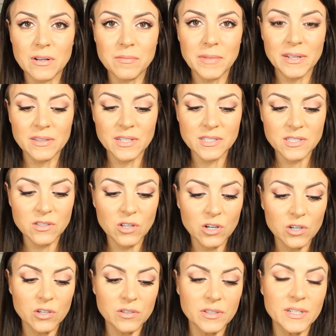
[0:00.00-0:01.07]
on my list
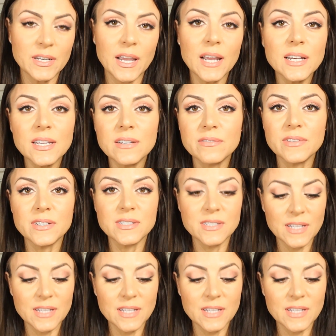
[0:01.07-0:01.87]
longer than any of these